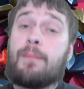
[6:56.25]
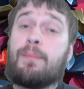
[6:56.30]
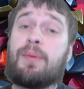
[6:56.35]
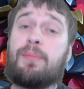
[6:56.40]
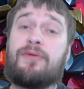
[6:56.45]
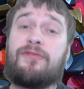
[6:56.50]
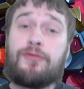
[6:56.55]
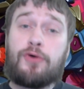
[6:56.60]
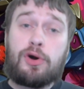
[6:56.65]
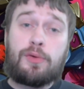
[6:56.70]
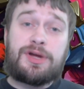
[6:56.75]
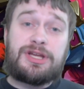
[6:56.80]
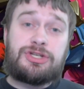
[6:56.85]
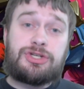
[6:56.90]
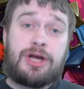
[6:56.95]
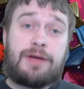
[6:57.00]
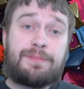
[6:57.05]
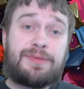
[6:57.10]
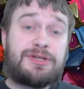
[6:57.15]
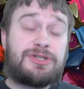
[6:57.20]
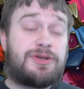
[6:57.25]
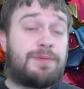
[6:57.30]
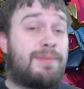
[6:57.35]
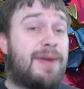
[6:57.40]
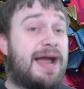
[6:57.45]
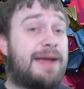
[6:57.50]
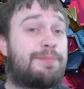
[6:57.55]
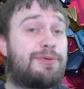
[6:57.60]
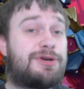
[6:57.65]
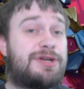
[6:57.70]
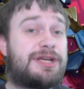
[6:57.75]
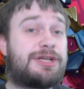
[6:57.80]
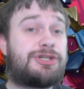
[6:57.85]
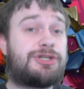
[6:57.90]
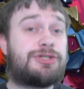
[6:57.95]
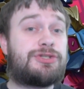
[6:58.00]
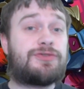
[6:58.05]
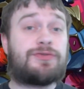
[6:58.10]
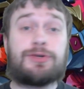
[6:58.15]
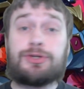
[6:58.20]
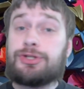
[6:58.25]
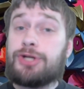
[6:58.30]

But before we jump into my predictions for